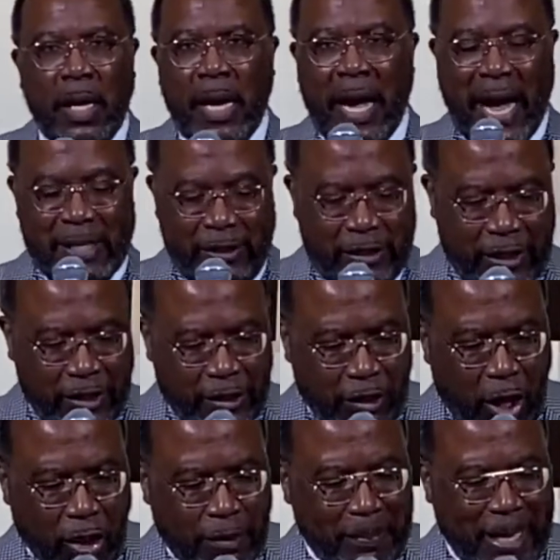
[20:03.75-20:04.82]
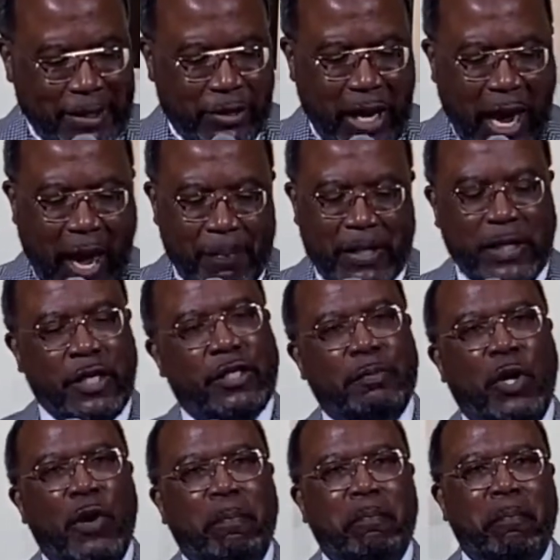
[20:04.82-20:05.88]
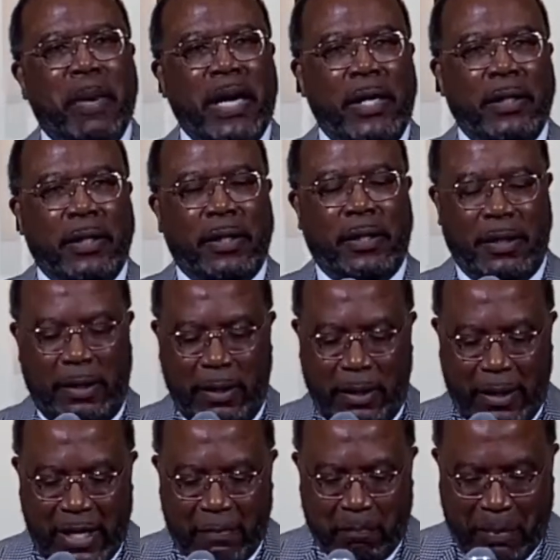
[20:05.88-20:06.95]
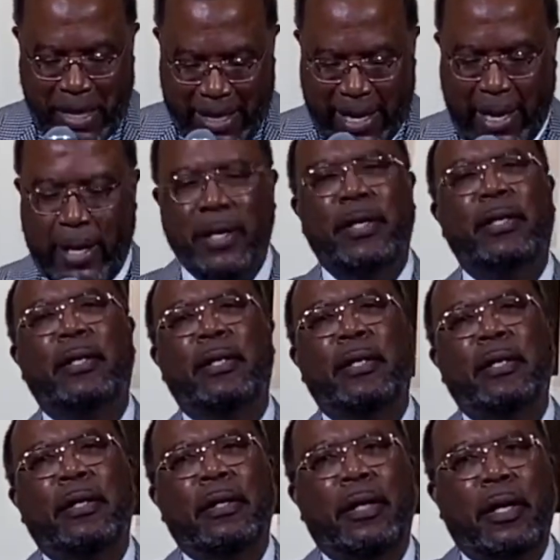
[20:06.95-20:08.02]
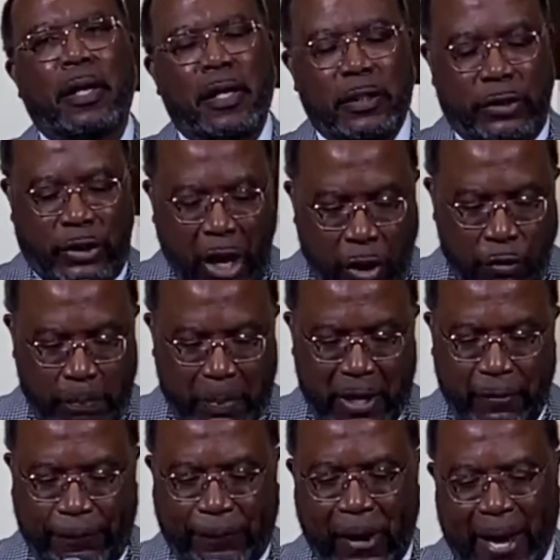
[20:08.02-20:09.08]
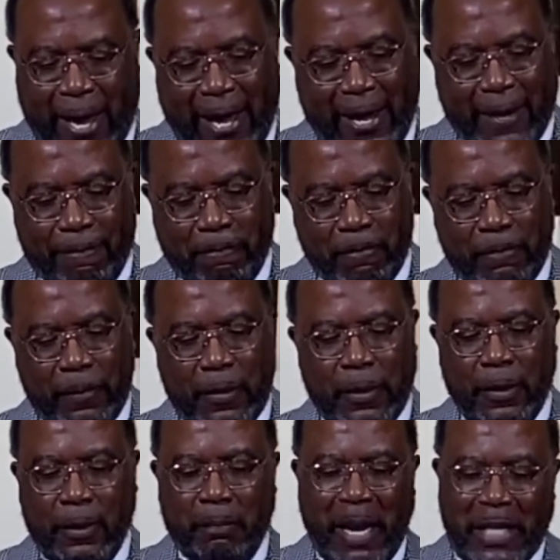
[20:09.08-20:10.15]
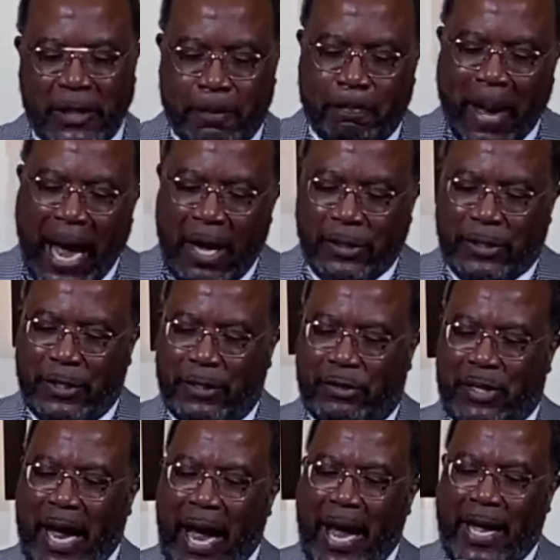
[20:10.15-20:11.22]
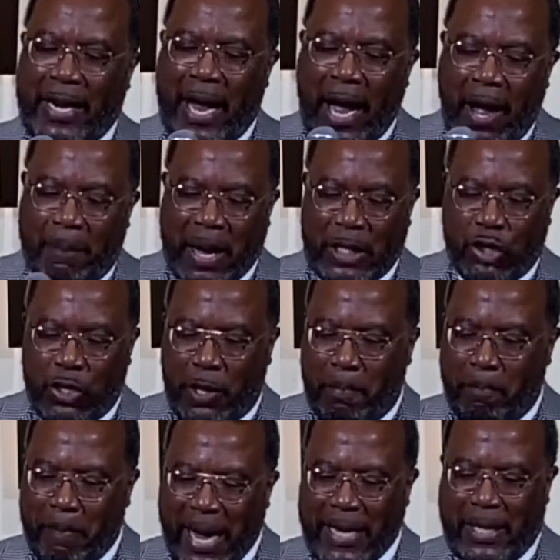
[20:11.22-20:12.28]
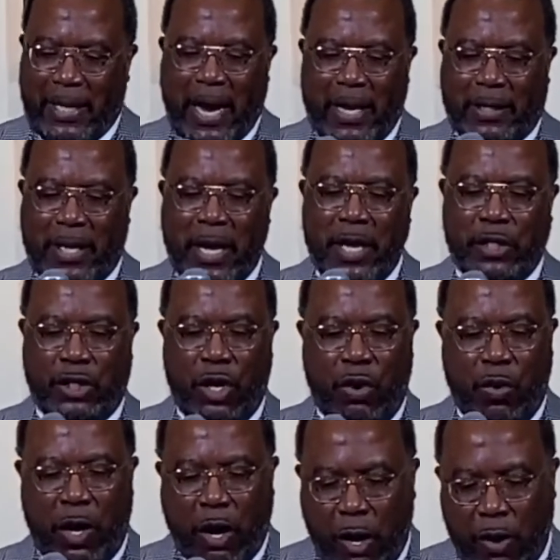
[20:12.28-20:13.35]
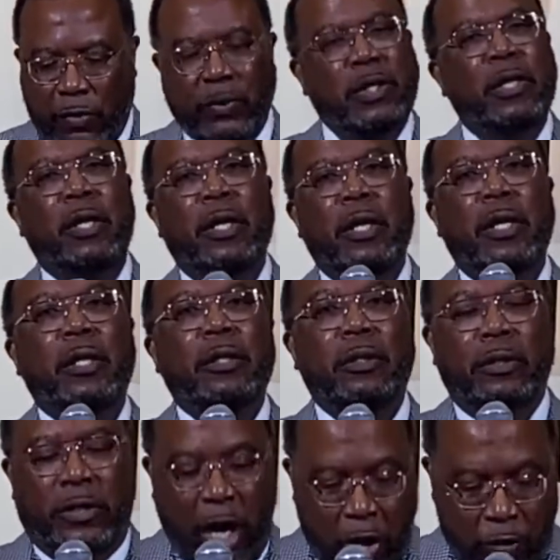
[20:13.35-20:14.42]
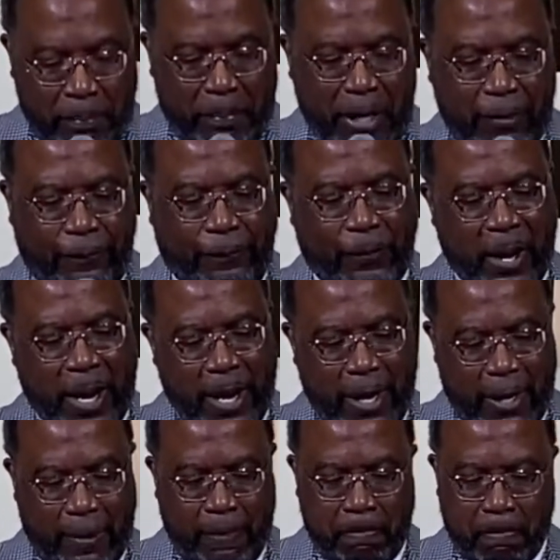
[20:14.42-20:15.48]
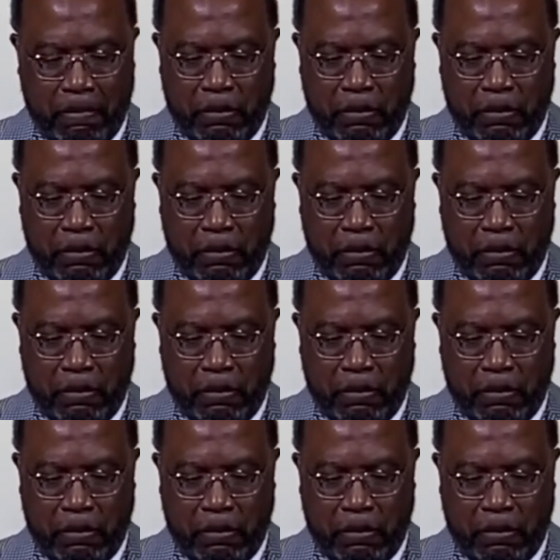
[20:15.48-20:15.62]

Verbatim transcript: I just lost my job and there's more month than money. Uh, don't be afraid. My spouse has died. How am I going to make it? I can't go on. Don't be afraid.